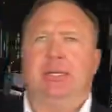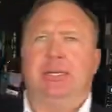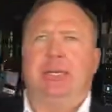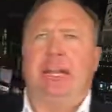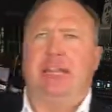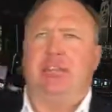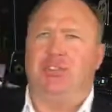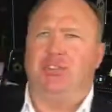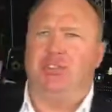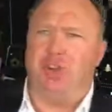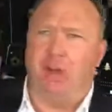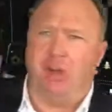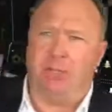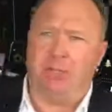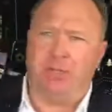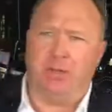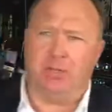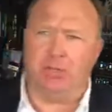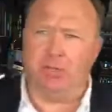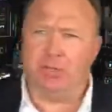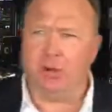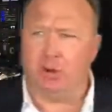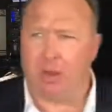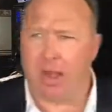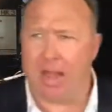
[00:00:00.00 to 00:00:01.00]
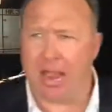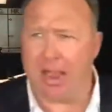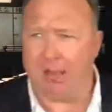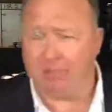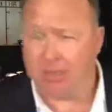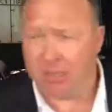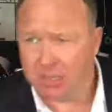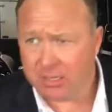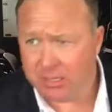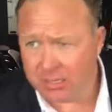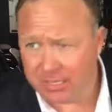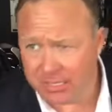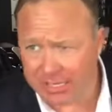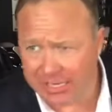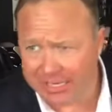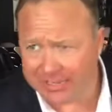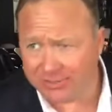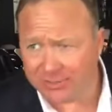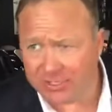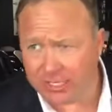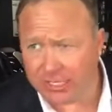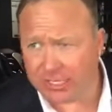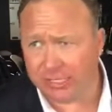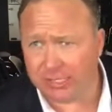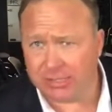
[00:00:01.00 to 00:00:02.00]
exterminist crap
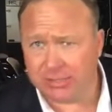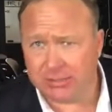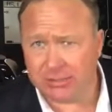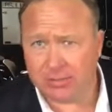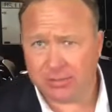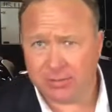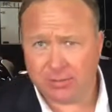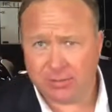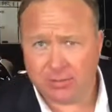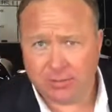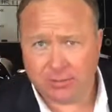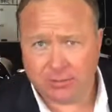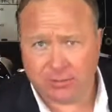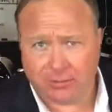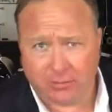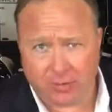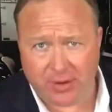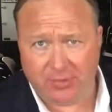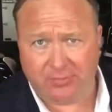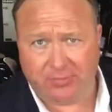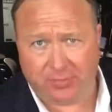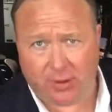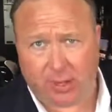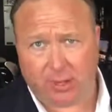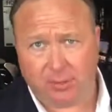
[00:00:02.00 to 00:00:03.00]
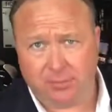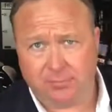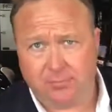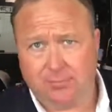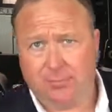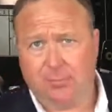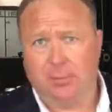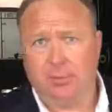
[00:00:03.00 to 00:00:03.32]
is in free fall.